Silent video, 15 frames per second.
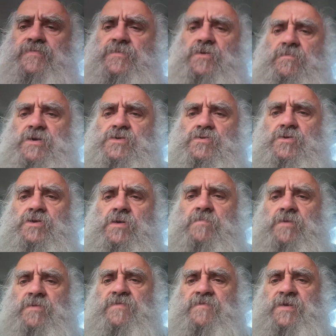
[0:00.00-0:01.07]
go make sure I
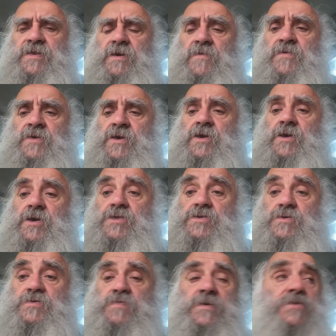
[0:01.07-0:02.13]
upload the video.
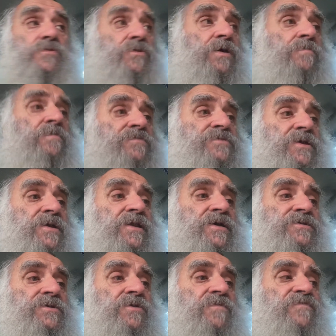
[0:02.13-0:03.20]
So I'll speak to you later when I say
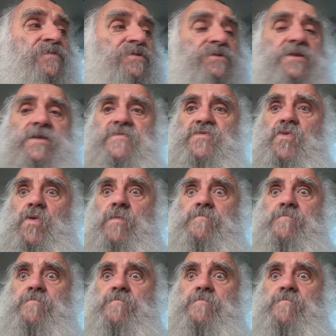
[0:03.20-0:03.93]
classy, no fighting, love you all.